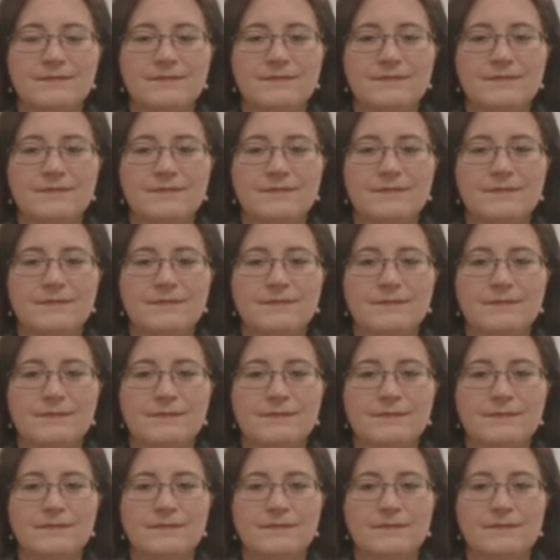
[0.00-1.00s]

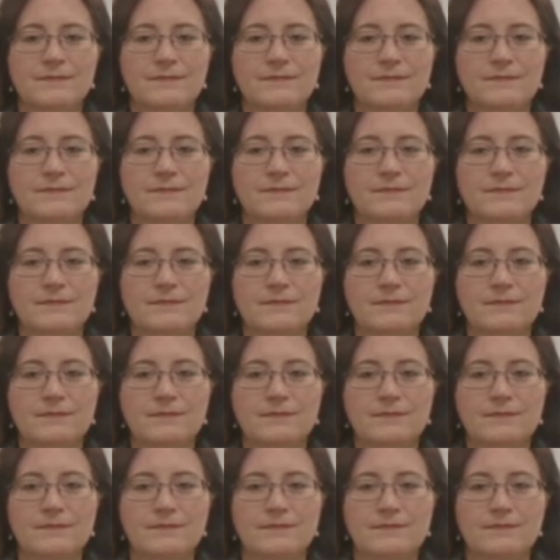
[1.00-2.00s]

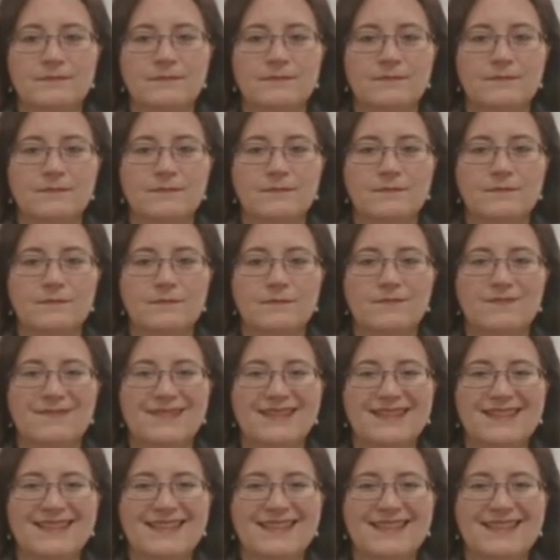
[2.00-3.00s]

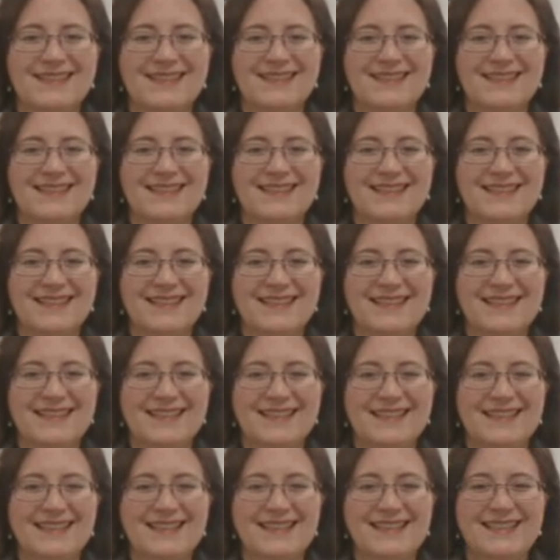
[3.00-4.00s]

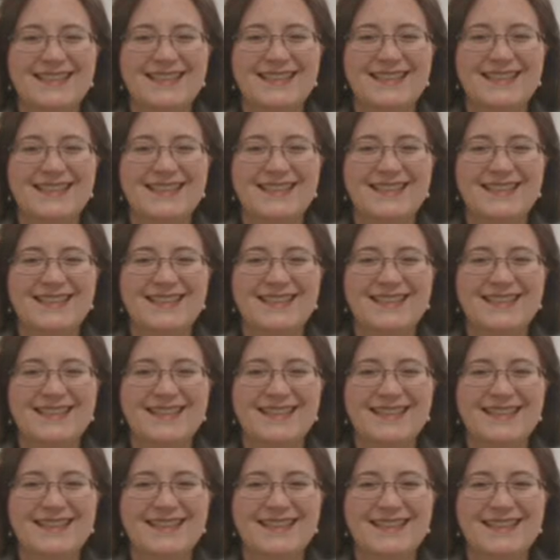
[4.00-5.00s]

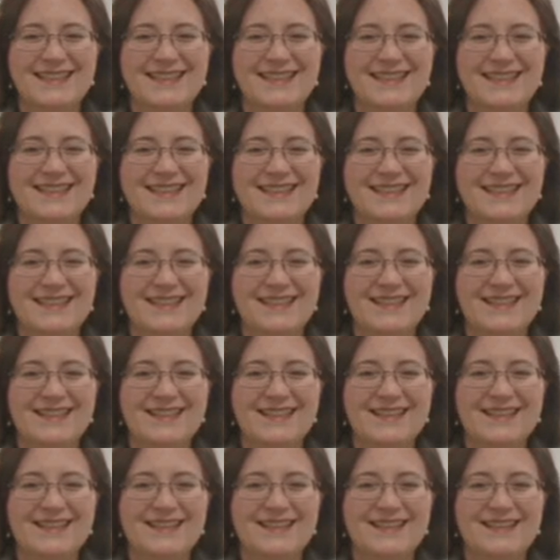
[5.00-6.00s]

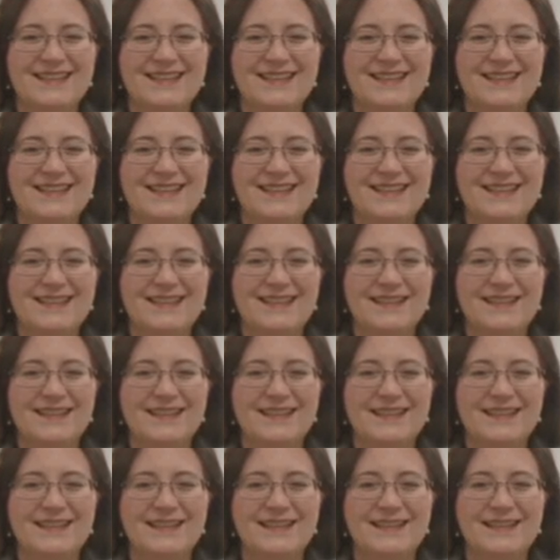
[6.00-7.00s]

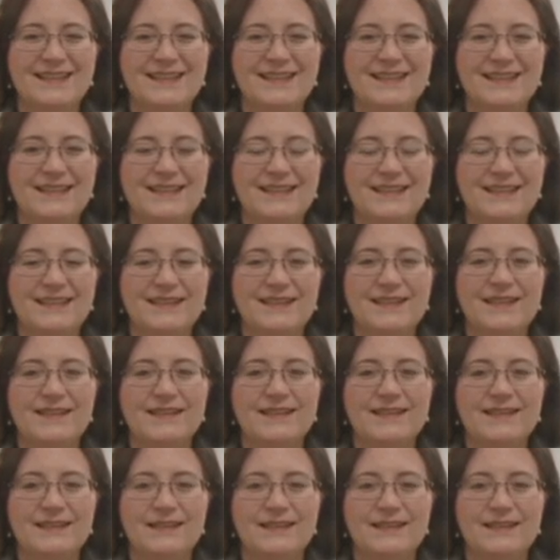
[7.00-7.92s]
This person isn't speaking.